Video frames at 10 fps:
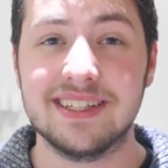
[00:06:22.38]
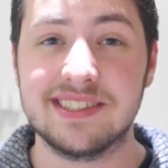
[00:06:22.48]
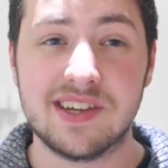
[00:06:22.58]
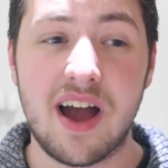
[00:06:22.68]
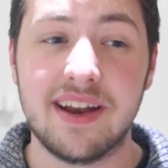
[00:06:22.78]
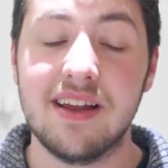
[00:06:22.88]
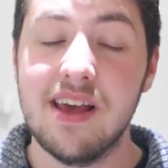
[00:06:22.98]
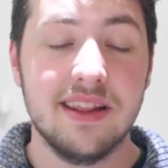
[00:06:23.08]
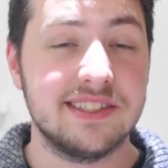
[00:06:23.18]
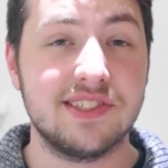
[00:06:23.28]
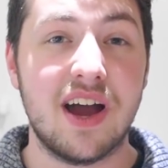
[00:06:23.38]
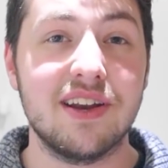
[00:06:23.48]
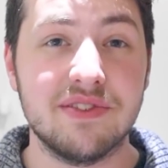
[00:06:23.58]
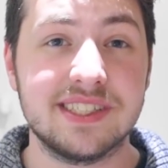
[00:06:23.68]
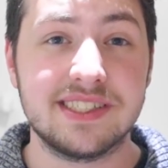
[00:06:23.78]
its side, the side
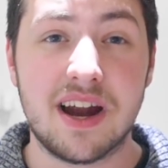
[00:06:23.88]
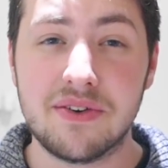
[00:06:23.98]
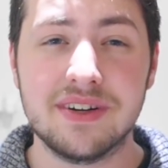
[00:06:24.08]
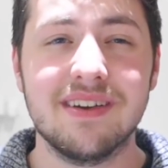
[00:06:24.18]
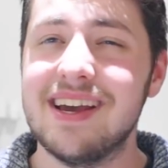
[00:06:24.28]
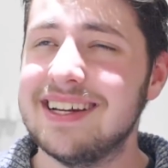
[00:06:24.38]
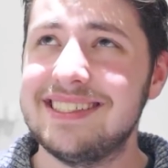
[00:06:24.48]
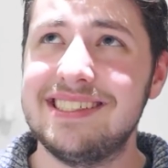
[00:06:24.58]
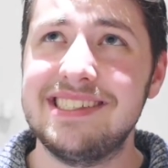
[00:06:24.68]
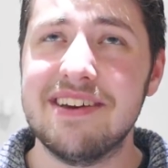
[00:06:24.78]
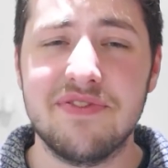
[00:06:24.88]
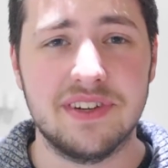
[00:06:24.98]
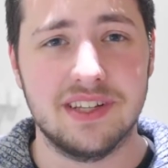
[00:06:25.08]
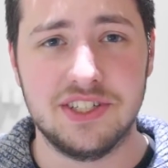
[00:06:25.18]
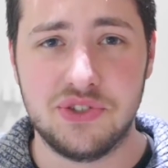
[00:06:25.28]
of its turret,
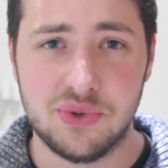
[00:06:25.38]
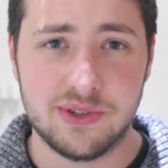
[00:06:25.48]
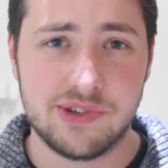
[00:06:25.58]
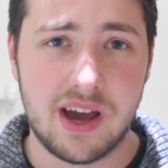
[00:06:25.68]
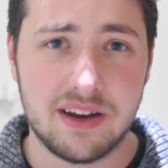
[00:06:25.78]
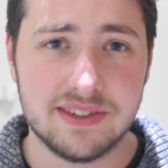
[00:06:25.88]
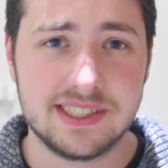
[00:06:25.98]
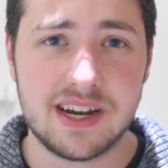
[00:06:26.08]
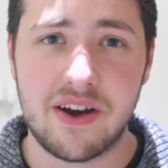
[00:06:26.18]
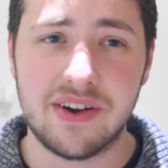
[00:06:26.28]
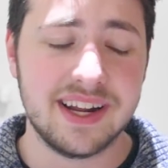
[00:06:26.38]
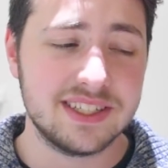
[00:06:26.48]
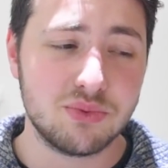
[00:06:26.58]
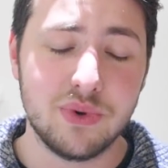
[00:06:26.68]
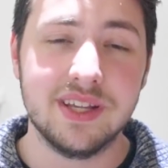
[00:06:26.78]
definitely shoot the side of its turret.
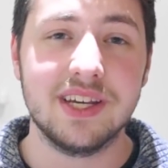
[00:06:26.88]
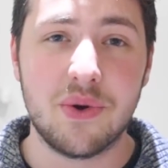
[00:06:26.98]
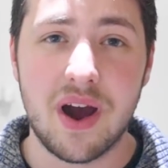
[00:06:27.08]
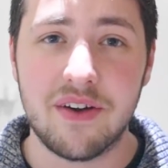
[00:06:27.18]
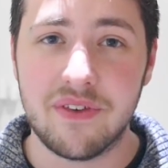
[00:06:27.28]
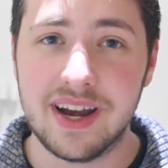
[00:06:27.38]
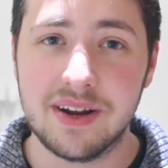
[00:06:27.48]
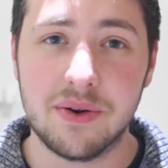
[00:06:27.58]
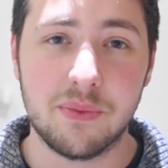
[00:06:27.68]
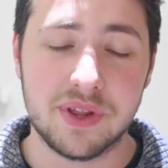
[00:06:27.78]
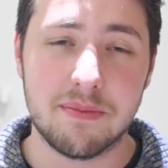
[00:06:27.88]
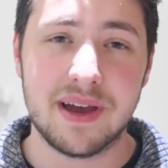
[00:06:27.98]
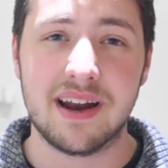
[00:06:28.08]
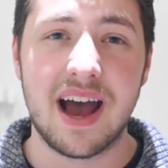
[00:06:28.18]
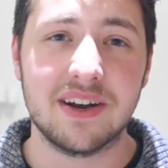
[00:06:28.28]
It's really quite weak, with
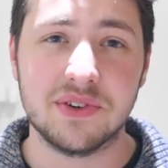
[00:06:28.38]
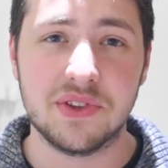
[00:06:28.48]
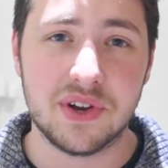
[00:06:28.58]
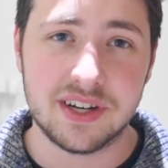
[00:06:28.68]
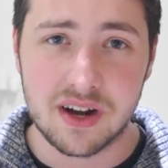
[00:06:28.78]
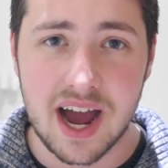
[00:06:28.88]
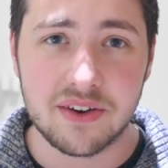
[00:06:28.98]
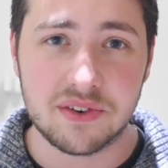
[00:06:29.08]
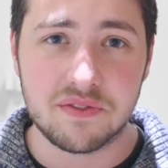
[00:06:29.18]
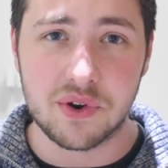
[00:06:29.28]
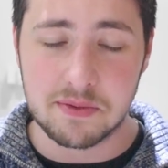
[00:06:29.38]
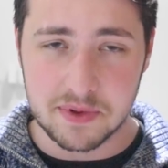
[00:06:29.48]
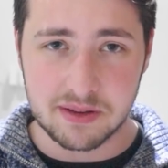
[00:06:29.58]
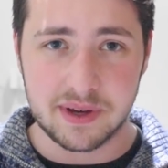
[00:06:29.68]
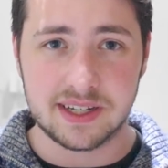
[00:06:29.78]
about 130 to 140
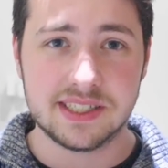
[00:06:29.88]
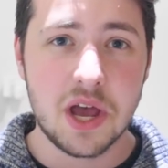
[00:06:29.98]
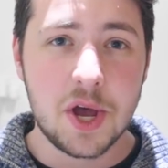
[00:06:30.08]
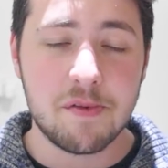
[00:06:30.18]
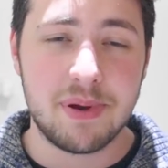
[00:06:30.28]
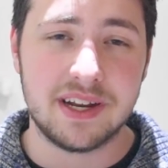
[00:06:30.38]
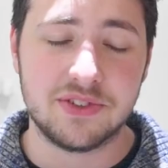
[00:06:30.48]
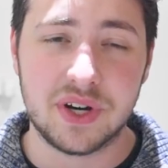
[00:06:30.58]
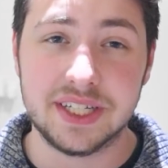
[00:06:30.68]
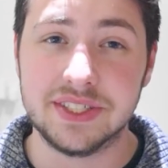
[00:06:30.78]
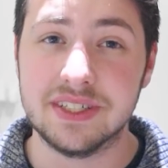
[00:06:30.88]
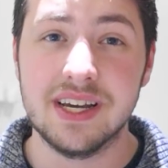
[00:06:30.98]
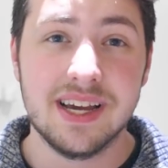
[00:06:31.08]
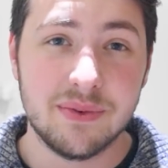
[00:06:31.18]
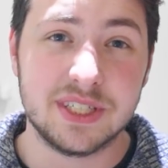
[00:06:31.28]
millimeters of penetration,
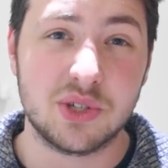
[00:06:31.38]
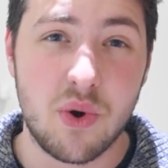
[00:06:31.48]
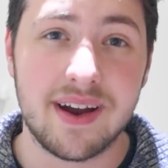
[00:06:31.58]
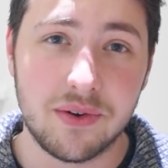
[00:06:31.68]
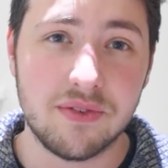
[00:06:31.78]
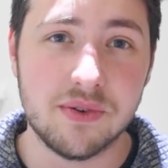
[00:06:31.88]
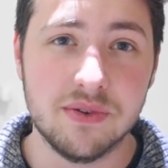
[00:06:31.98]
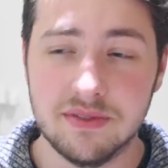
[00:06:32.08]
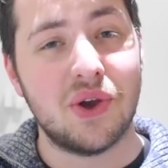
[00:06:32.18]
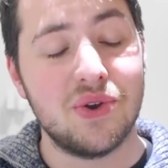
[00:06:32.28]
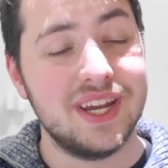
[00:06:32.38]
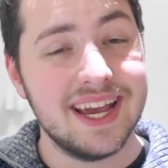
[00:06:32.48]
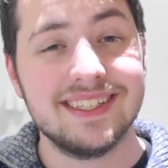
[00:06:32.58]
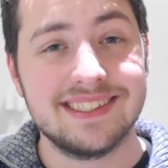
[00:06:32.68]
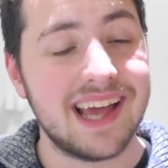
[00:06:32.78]
which is quite awful. So
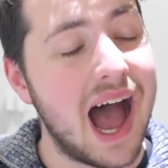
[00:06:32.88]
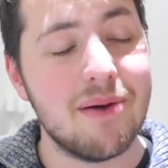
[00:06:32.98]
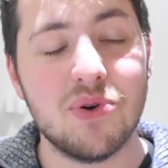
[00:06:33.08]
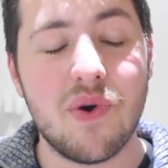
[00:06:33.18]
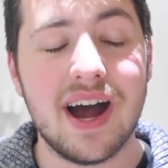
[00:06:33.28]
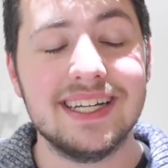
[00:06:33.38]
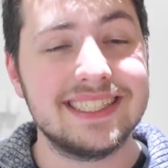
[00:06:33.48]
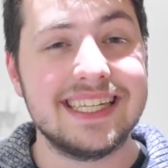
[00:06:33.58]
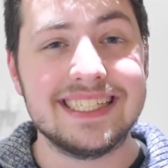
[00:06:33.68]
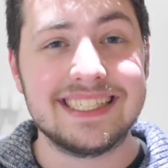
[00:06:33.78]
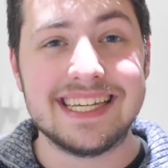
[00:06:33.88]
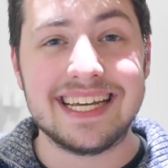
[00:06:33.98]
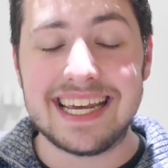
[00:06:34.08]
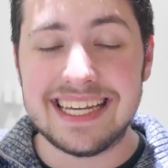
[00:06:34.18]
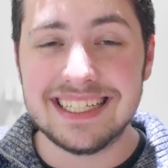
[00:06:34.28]
yes, armor-wise, this
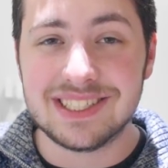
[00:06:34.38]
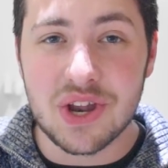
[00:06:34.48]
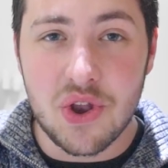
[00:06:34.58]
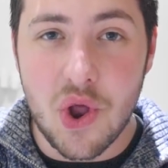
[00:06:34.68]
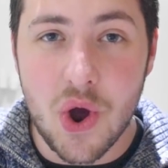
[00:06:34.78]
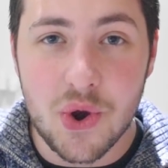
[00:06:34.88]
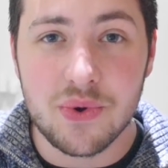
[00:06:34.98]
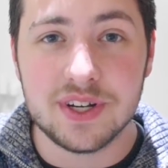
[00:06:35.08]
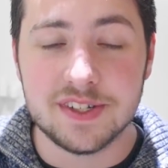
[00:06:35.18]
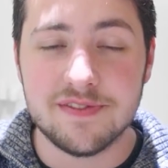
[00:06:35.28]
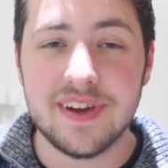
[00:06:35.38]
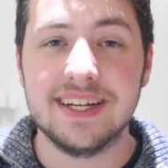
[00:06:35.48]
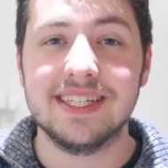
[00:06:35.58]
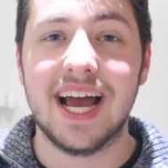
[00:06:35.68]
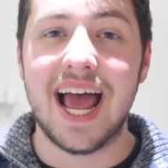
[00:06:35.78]
thing is no
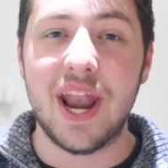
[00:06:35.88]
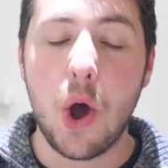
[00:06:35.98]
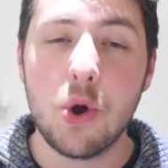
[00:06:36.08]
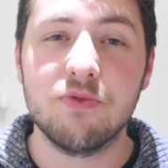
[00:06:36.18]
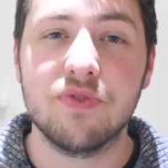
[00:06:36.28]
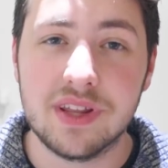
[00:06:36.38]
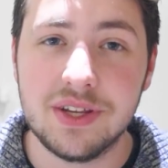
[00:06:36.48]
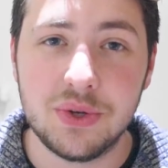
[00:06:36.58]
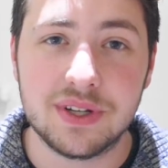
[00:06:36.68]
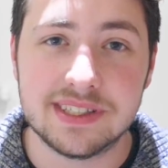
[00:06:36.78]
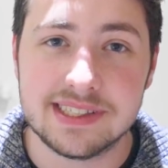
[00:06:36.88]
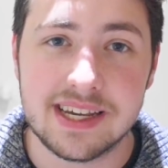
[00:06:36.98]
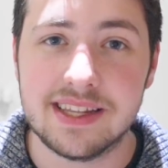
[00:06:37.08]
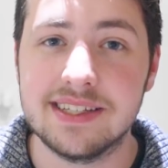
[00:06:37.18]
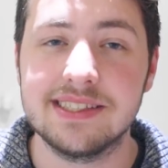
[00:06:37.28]
Defender, and hopefully you can
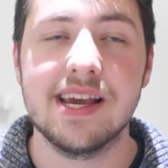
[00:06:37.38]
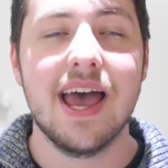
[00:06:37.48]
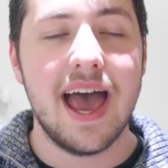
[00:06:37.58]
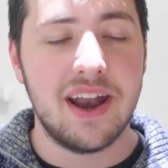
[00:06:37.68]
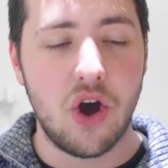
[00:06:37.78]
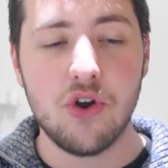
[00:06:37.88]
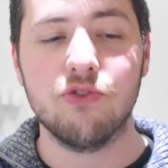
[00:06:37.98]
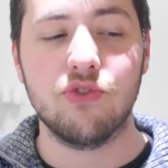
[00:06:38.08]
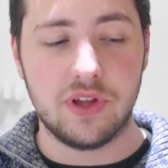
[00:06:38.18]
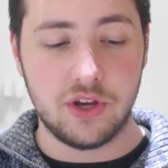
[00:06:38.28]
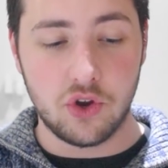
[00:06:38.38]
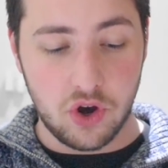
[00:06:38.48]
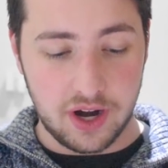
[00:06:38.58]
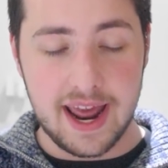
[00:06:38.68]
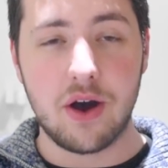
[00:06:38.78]
see this, and hopefully you're
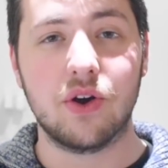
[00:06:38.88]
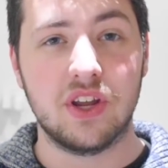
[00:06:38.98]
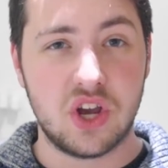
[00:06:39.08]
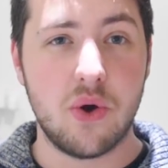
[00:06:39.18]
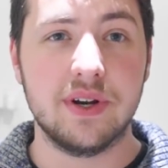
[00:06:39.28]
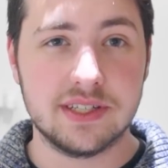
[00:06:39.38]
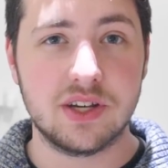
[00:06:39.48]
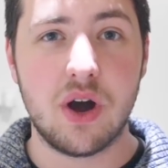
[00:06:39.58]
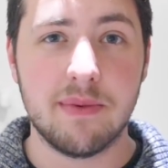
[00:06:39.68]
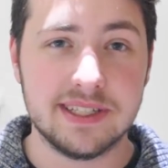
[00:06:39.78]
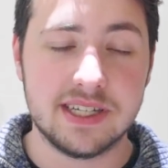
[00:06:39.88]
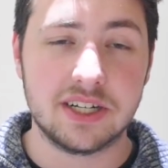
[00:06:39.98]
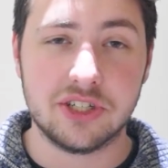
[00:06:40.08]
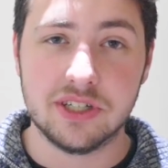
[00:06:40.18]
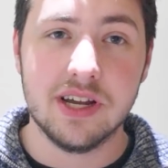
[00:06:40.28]
not now gonna go into the comment
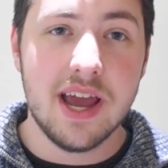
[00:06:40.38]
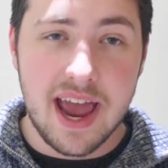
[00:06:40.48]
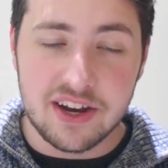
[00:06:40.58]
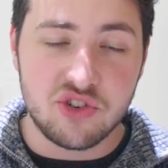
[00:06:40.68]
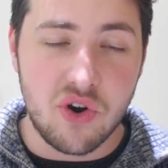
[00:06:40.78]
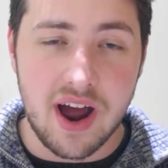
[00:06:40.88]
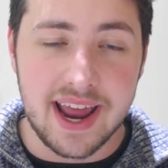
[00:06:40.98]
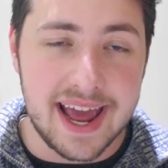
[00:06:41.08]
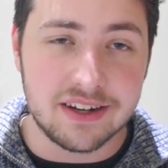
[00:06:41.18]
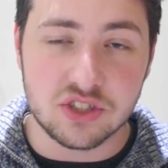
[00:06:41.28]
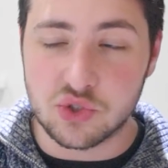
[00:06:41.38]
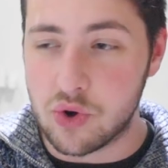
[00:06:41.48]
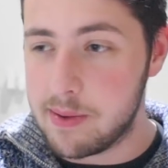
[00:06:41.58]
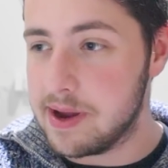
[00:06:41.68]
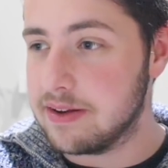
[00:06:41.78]
section and try and
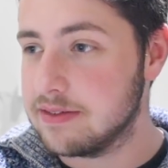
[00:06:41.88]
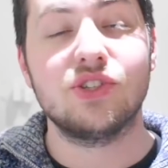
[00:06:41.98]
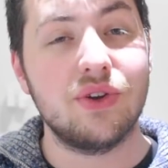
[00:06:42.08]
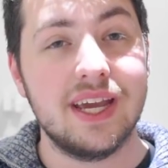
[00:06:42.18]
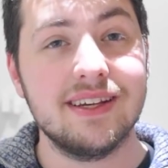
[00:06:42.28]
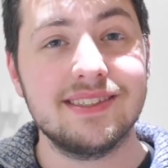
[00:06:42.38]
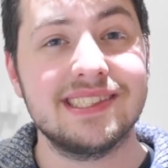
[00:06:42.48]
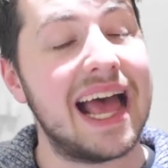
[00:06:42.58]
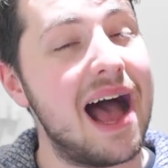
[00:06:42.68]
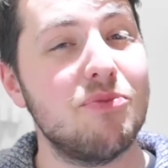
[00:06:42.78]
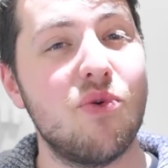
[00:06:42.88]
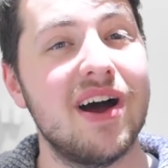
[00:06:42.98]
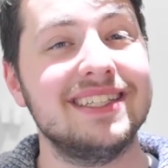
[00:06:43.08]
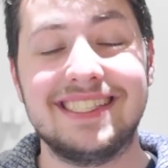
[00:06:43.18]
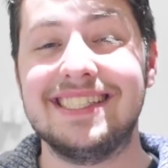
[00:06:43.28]
destroy me. So yes,
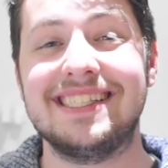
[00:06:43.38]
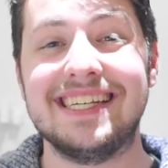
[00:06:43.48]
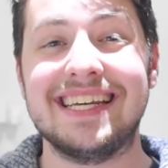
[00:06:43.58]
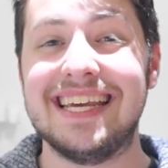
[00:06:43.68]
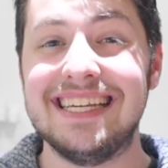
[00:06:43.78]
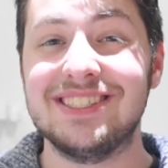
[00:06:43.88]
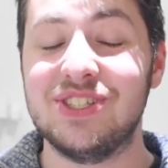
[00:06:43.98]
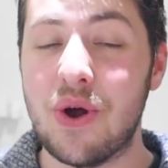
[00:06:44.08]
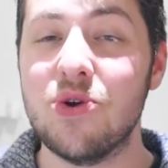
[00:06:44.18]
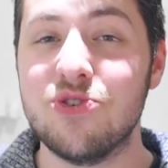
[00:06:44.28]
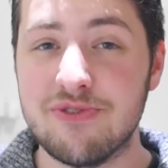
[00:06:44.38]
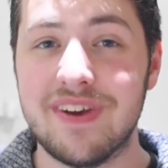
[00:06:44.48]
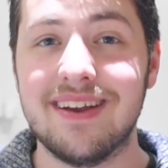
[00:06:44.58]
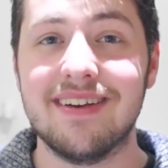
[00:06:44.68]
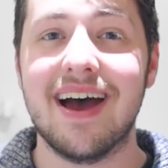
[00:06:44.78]
armor-wise, this thing is no
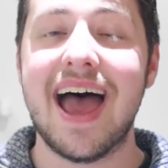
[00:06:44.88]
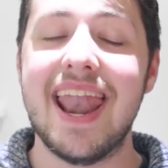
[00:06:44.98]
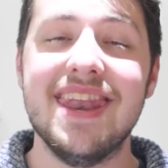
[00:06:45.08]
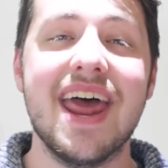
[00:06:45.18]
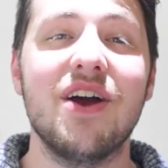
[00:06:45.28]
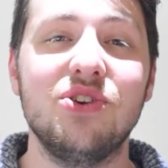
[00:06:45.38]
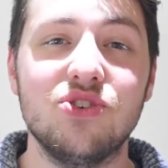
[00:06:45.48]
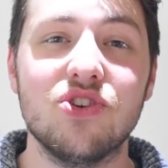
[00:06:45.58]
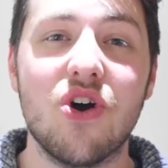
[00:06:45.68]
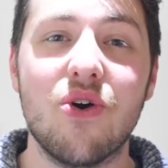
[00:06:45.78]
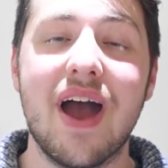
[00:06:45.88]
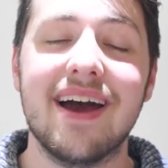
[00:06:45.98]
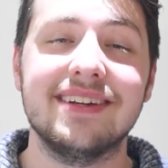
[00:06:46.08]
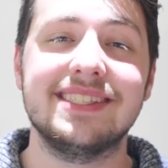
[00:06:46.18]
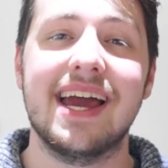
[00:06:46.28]
Defender, and now you know
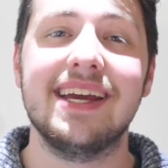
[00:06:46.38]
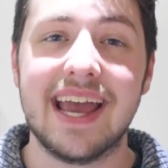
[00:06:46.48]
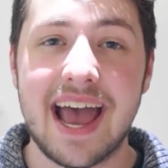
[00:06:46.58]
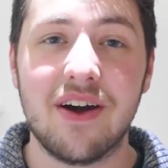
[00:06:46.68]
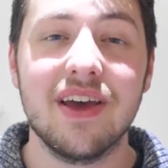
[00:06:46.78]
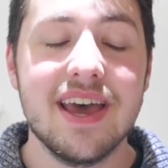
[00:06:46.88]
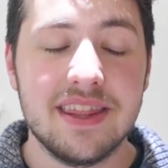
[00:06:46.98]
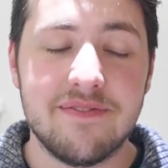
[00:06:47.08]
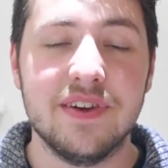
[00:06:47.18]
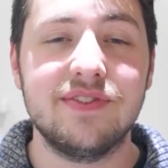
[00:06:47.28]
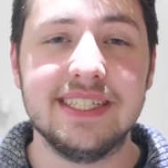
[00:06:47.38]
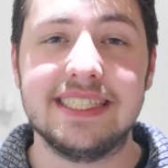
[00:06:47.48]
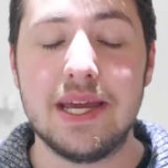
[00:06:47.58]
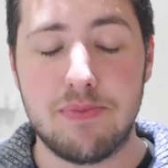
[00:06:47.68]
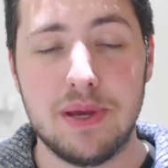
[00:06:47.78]
how to take out the
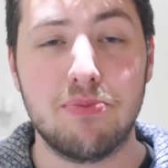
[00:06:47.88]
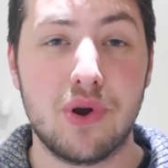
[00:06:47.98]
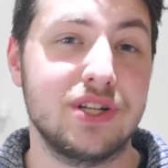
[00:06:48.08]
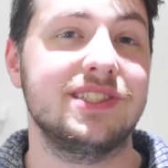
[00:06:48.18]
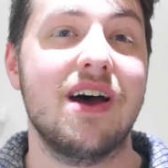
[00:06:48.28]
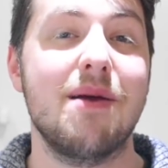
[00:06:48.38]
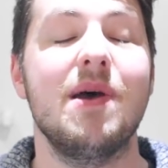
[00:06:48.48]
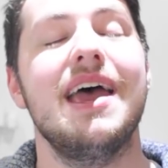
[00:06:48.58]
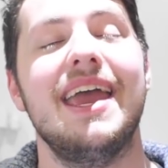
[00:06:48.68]
50TP prototype